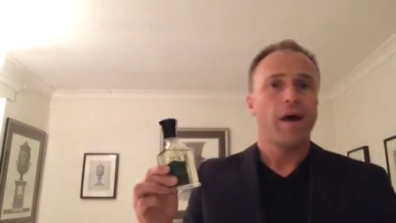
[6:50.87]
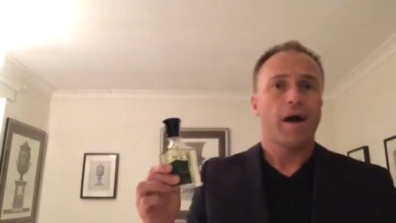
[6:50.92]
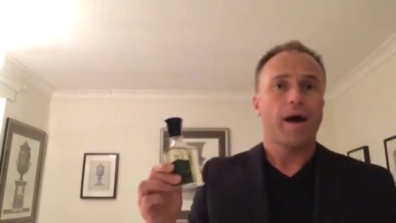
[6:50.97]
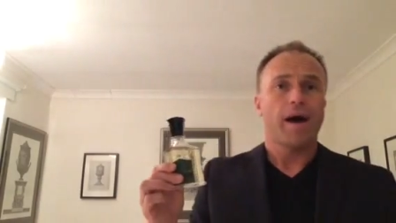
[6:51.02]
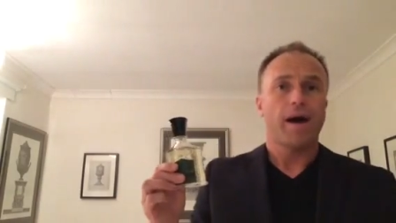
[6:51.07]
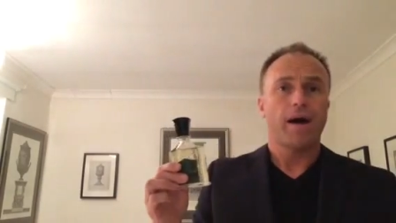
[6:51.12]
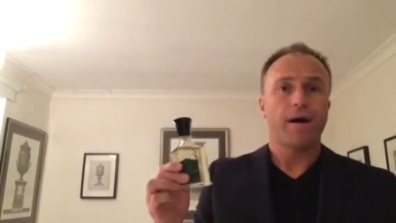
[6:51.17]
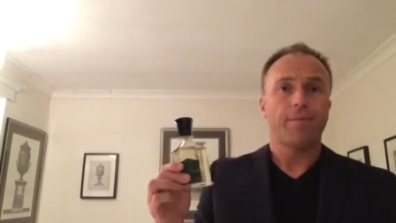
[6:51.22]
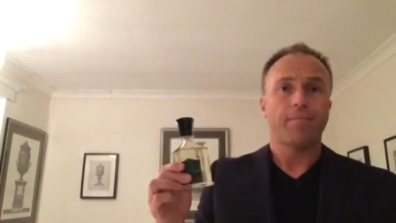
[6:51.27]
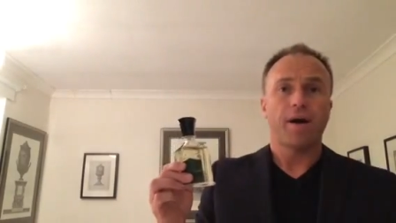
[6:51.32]

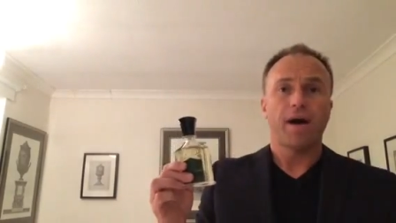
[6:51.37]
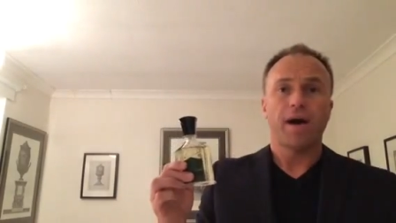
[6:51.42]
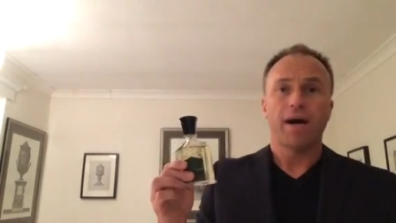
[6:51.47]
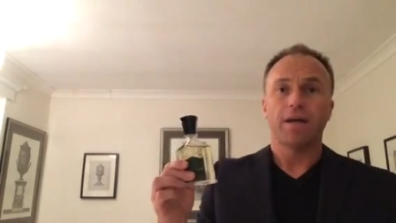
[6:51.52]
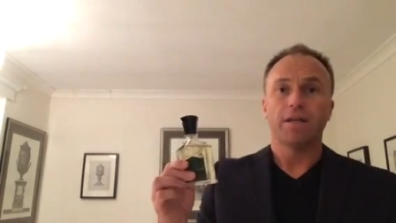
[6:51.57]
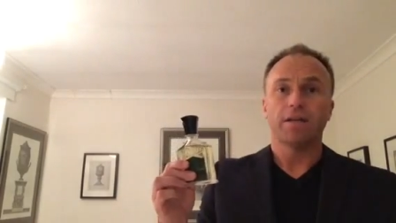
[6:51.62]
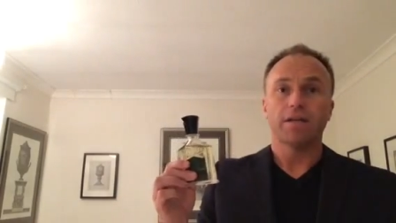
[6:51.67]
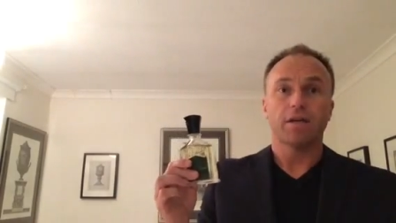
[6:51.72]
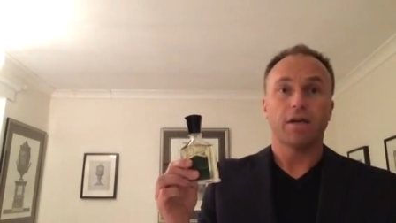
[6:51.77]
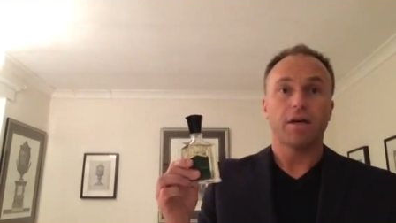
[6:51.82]

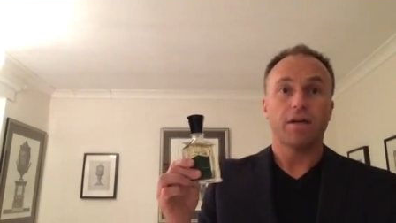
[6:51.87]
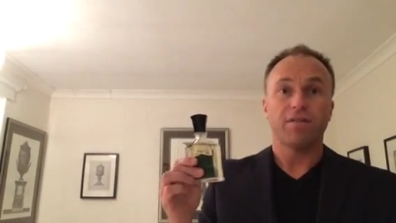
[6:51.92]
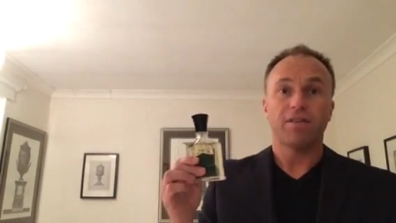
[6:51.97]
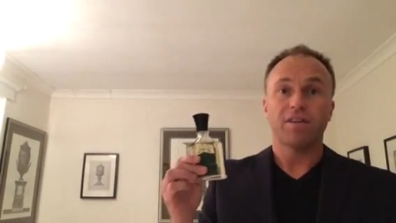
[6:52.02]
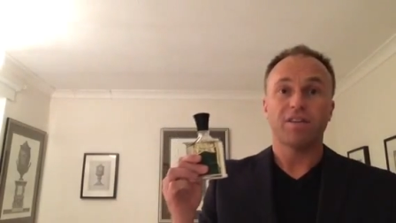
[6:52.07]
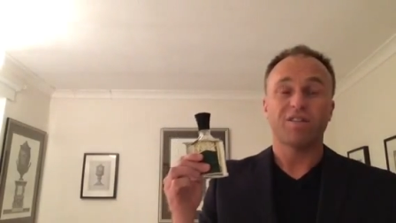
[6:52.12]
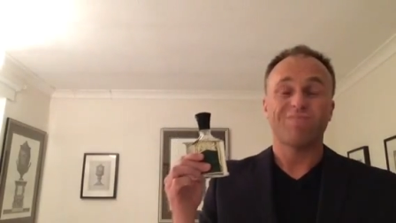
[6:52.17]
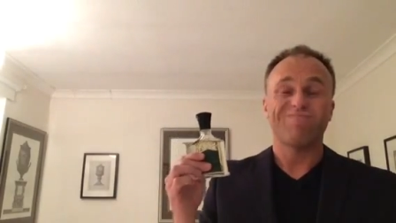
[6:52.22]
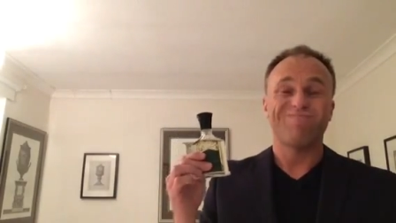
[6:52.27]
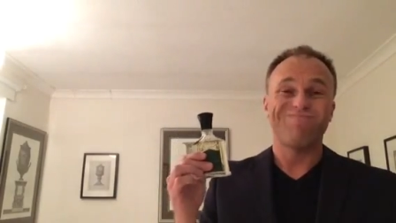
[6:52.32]
and
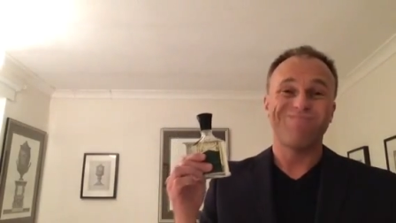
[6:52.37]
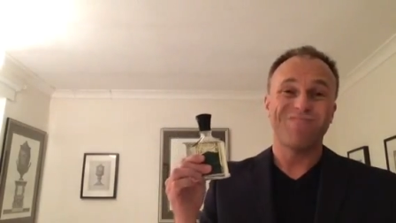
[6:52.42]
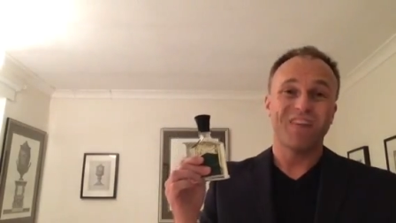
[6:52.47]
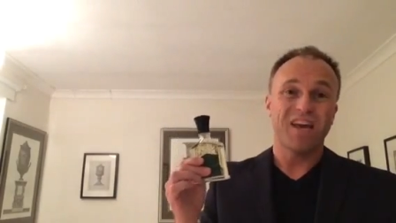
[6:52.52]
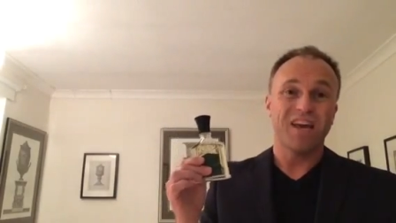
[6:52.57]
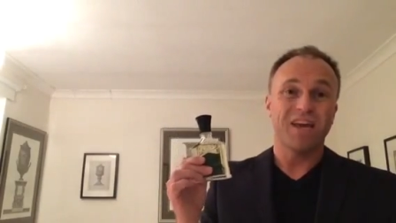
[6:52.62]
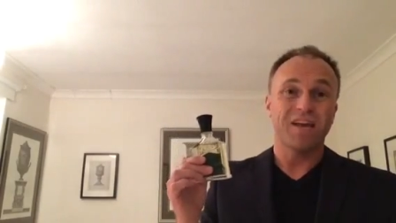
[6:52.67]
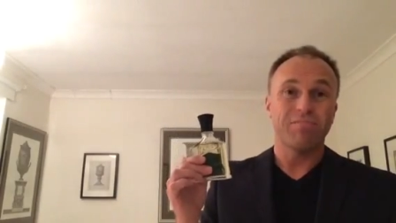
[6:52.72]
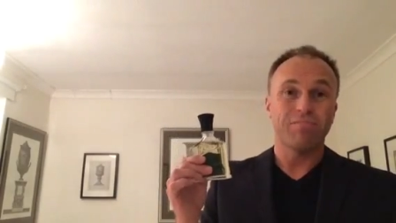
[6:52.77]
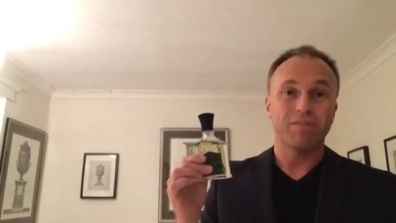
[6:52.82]
this,
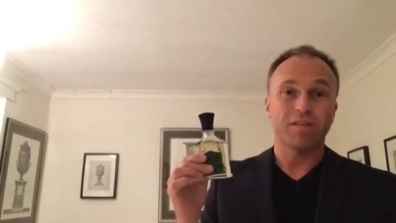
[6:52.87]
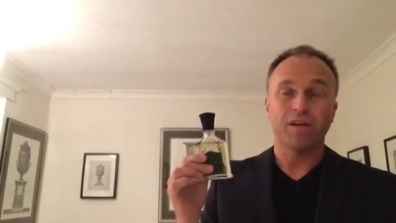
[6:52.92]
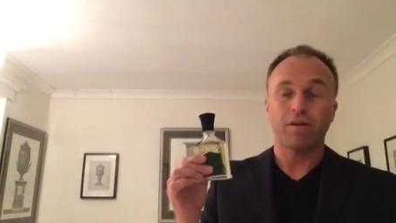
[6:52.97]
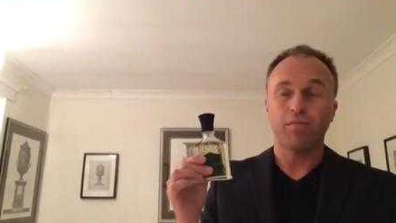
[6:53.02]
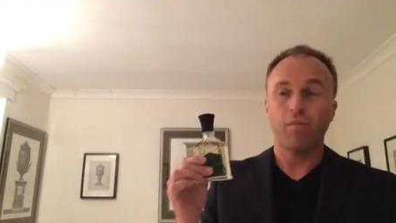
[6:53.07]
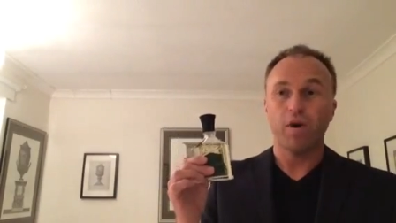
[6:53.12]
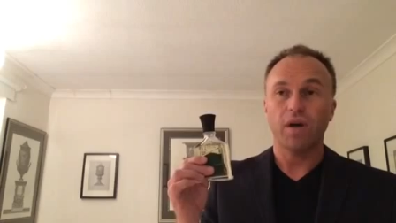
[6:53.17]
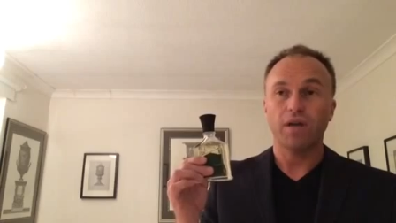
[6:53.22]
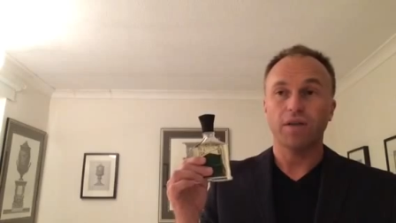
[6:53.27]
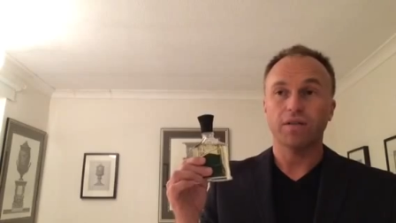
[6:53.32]
in
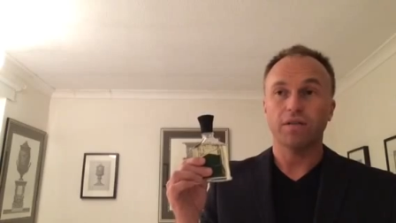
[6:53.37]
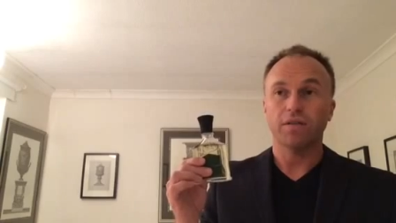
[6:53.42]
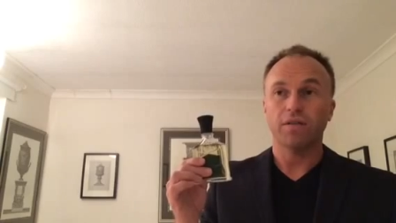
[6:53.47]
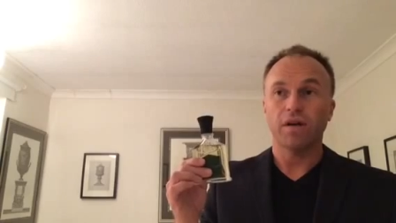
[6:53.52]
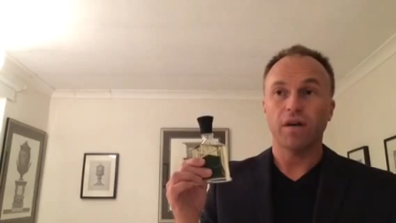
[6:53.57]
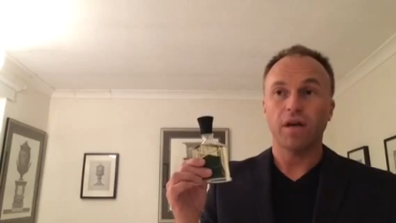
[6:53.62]
some ways,